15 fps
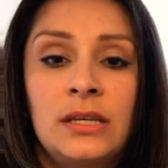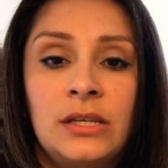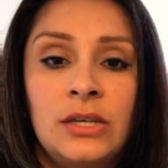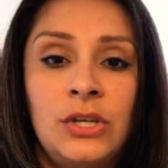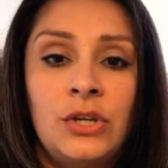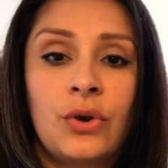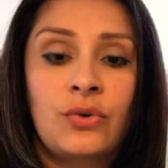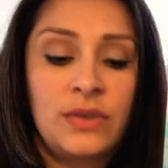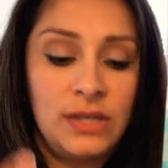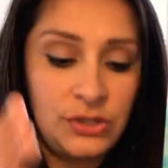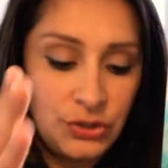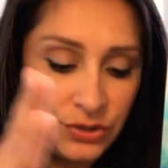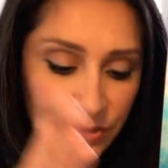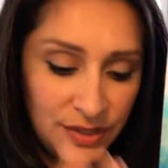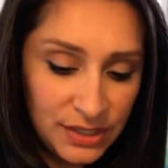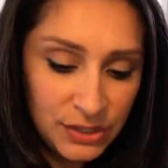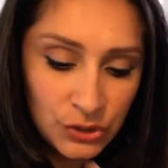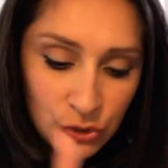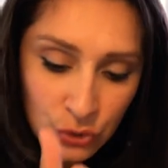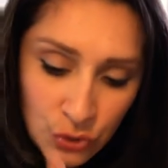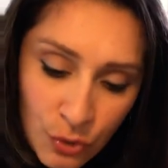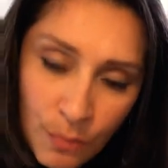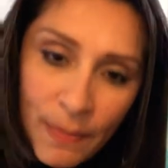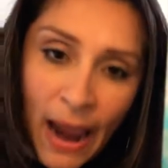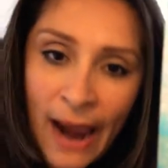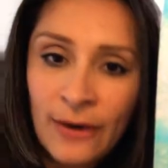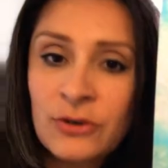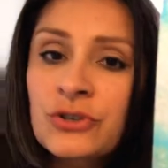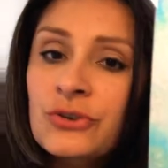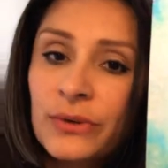these new
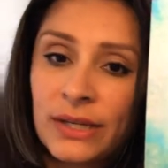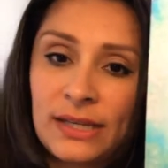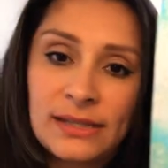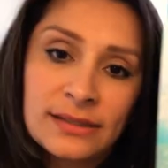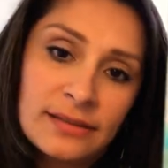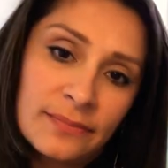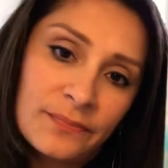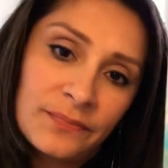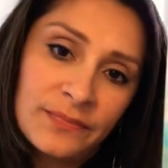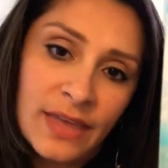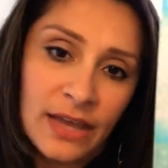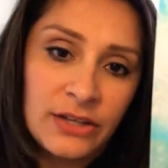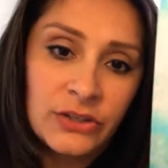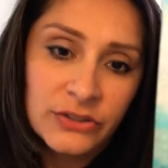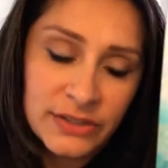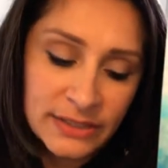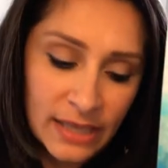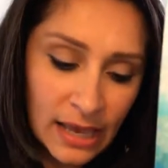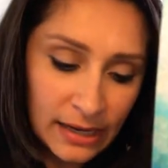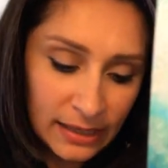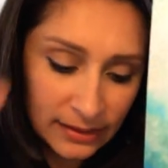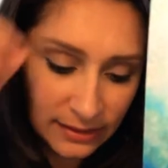boundaries that you're setting.